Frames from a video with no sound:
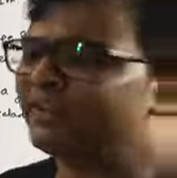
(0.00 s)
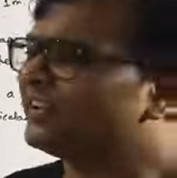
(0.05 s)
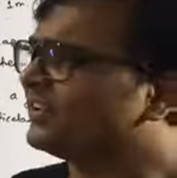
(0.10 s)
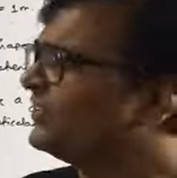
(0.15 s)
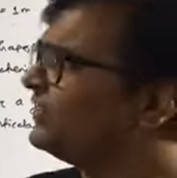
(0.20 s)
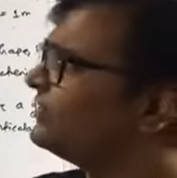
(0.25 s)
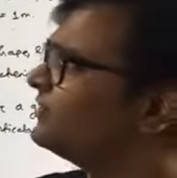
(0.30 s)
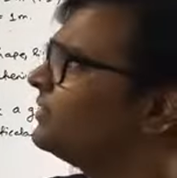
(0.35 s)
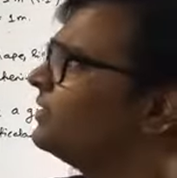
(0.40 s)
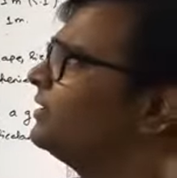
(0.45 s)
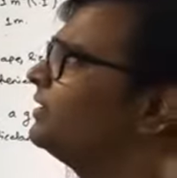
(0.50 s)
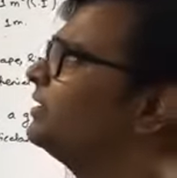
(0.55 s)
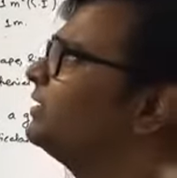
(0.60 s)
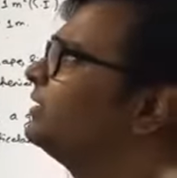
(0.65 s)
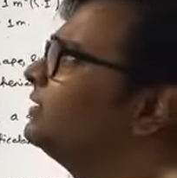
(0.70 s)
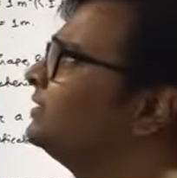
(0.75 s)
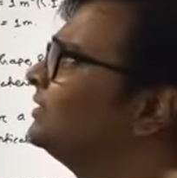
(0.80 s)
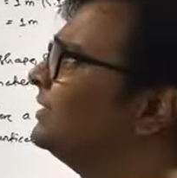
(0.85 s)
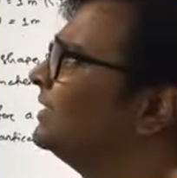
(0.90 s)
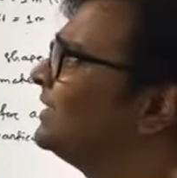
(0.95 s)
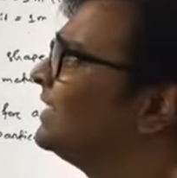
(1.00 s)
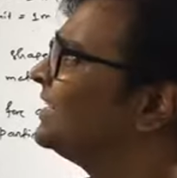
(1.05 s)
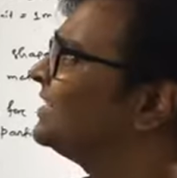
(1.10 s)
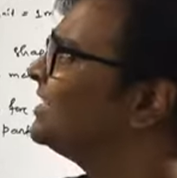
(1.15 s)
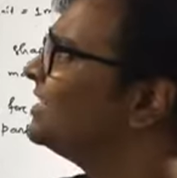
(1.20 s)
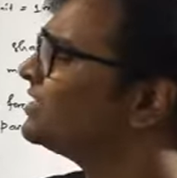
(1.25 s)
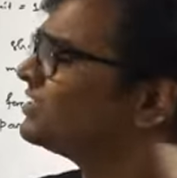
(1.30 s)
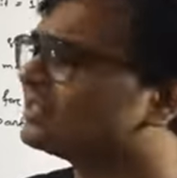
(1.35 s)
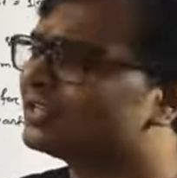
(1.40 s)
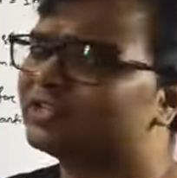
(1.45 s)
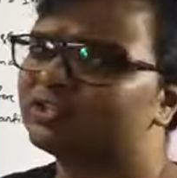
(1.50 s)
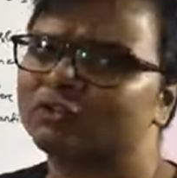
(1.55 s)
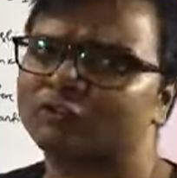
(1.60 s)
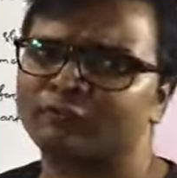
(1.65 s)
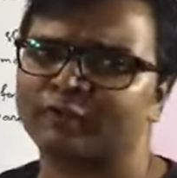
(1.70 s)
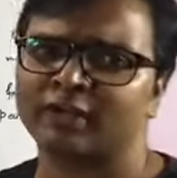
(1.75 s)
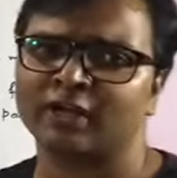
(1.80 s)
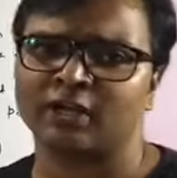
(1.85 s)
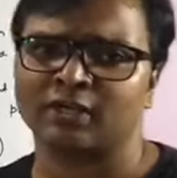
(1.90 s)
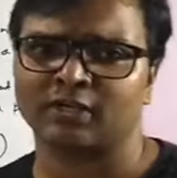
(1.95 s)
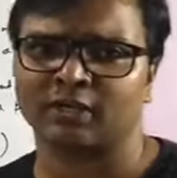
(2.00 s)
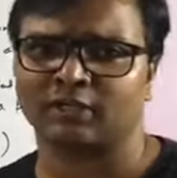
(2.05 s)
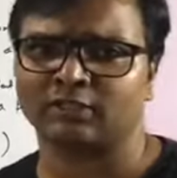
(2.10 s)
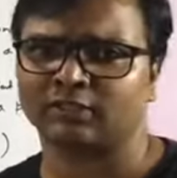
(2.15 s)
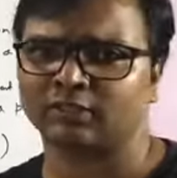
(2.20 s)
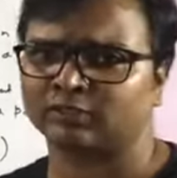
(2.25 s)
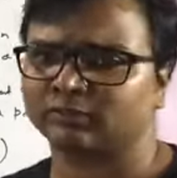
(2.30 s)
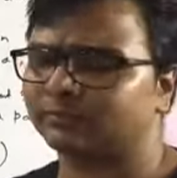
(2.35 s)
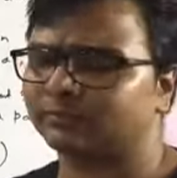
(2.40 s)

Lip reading: is resistance of a conductor.